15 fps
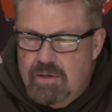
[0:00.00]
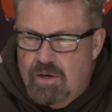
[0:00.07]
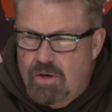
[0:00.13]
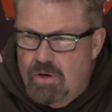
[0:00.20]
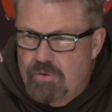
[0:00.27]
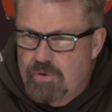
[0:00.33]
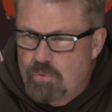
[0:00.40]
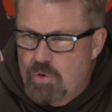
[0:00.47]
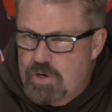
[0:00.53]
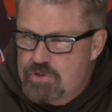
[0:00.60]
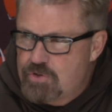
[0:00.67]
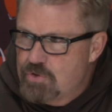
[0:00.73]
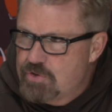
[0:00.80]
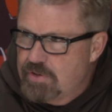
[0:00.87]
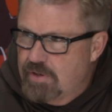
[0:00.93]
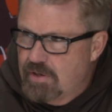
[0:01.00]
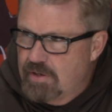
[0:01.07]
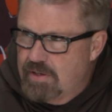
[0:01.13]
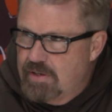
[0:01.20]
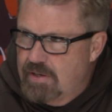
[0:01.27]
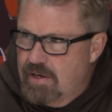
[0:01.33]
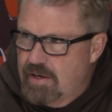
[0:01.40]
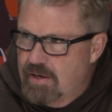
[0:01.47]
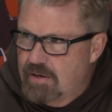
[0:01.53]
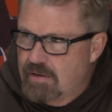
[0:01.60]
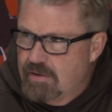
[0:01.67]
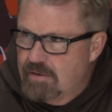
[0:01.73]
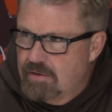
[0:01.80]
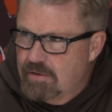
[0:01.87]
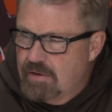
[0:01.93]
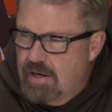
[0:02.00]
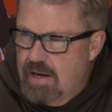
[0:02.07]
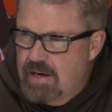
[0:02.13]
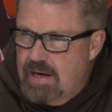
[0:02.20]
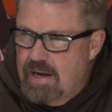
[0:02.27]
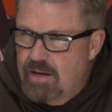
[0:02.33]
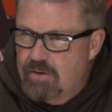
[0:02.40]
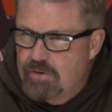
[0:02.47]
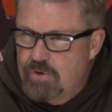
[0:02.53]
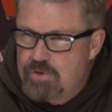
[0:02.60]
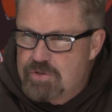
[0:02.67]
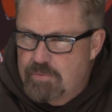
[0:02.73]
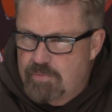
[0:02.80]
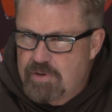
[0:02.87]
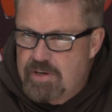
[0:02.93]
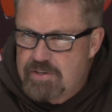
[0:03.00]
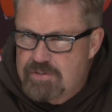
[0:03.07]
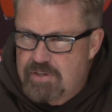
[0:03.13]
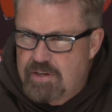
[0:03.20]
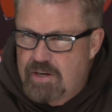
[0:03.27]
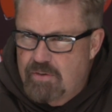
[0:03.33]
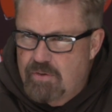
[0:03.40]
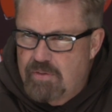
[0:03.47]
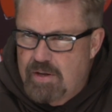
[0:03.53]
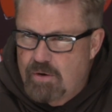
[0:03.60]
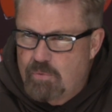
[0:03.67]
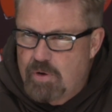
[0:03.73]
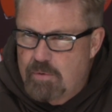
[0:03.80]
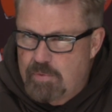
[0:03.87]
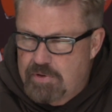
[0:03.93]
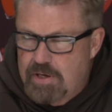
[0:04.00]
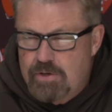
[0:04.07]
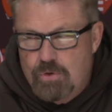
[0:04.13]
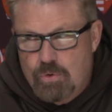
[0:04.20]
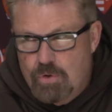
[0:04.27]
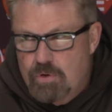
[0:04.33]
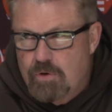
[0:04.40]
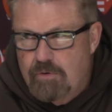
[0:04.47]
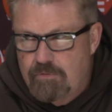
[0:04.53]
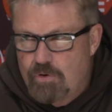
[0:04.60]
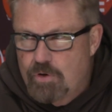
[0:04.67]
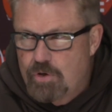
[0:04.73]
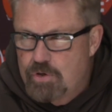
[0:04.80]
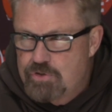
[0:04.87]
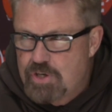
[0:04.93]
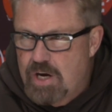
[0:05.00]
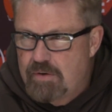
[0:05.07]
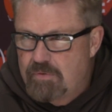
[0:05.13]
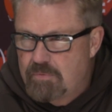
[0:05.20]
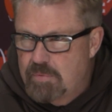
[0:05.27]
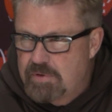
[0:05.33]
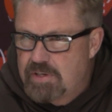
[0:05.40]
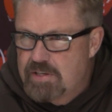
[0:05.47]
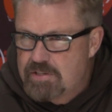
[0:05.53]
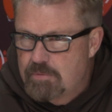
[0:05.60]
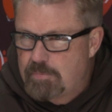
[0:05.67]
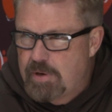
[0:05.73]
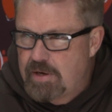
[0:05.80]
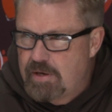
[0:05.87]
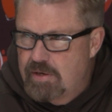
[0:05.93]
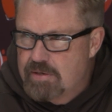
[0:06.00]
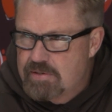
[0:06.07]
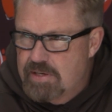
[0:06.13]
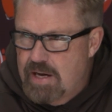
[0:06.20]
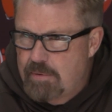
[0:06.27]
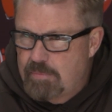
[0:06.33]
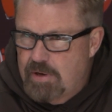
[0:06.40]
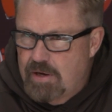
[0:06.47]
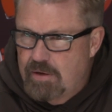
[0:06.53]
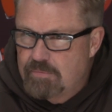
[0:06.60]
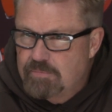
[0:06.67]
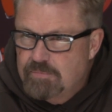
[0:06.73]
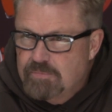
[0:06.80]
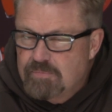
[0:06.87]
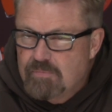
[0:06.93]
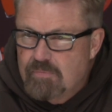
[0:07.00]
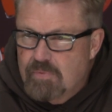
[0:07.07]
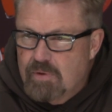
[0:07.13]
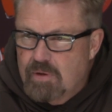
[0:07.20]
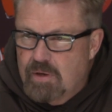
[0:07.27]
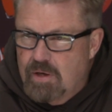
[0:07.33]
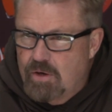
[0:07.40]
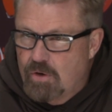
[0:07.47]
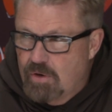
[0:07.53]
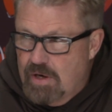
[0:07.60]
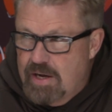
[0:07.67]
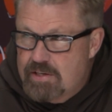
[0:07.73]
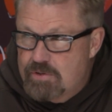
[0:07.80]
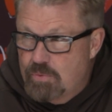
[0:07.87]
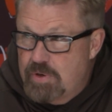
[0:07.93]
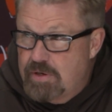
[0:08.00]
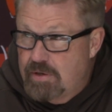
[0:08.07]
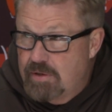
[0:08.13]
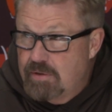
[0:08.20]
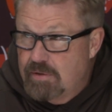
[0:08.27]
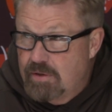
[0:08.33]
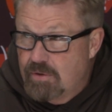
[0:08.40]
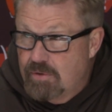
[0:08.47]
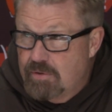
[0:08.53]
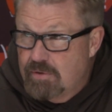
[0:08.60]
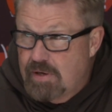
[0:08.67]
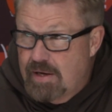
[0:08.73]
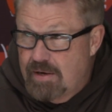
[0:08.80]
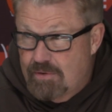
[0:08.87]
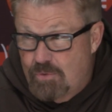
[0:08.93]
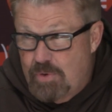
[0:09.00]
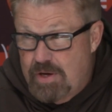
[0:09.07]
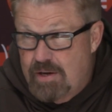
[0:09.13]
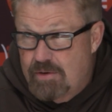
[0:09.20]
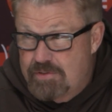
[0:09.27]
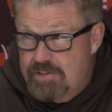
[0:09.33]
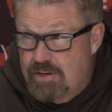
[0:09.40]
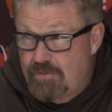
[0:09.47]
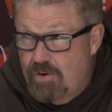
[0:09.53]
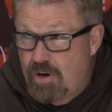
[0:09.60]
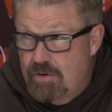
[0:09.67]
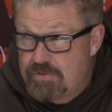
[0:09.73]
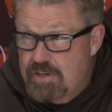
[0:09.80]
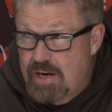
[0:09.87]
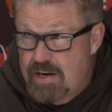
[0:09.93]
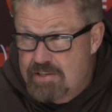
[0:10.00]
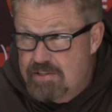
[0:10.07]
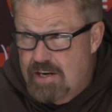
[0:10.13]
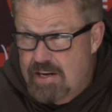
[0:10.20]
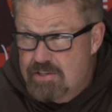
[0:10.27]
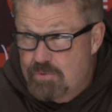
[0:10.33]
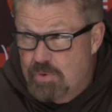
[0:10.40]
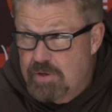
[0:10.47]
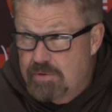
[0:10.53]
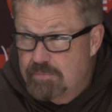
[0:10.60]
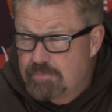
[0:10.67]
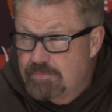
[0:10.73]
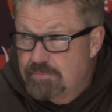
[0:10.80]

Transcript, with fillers: all the rushers in the league kind of hang out and do some things together that way. But they do a, a very good job of anticipating the snap count. You know, last week, you, you know, had, he had several offsides last week.